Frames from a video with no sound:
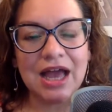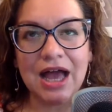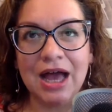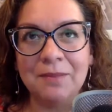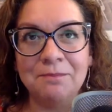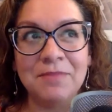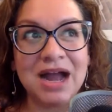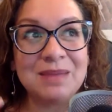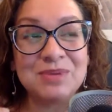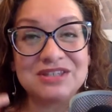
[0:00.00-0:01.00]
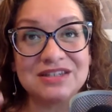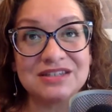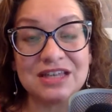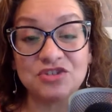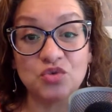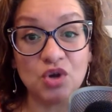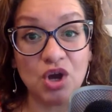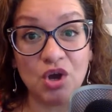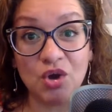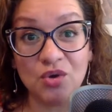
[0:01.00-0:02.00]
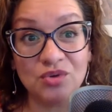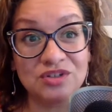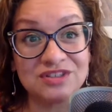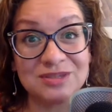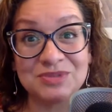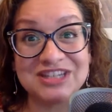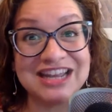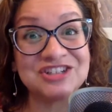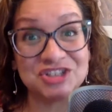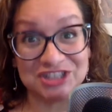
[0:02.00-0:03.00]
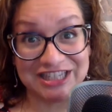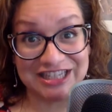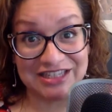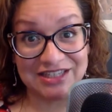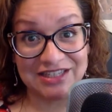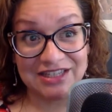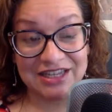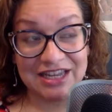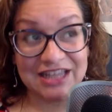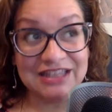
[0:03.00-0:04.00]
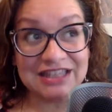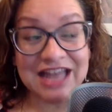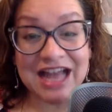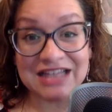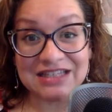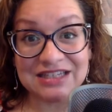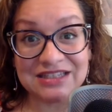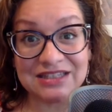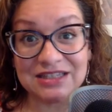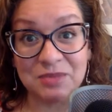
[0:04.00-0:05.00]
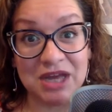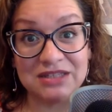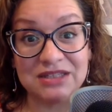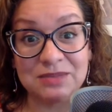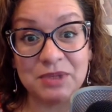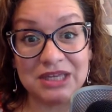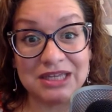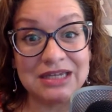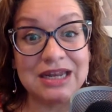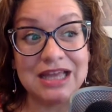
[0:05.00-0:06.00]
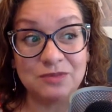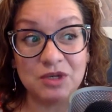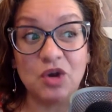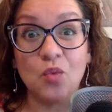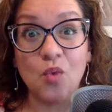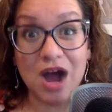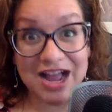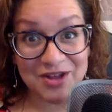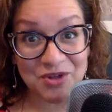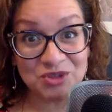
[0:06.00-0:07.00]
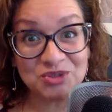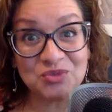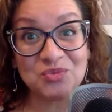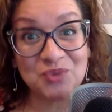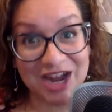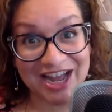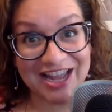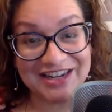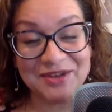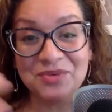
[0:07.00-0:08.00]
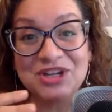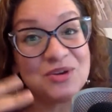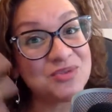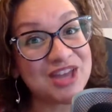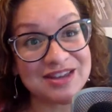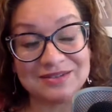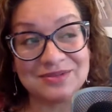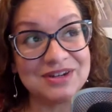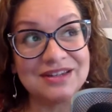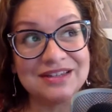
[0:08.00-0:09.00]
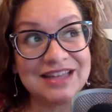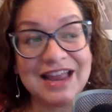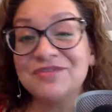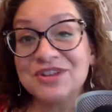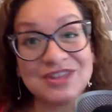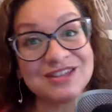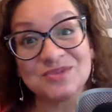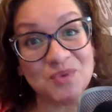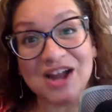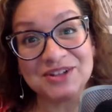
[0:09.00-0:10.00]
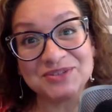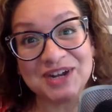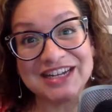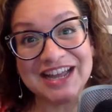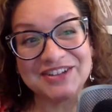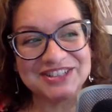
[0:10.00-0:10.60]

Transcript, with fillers: Um, my business has grown substantially in the last six months. It's been it's been a wild ride, and we know that everything is wild right now.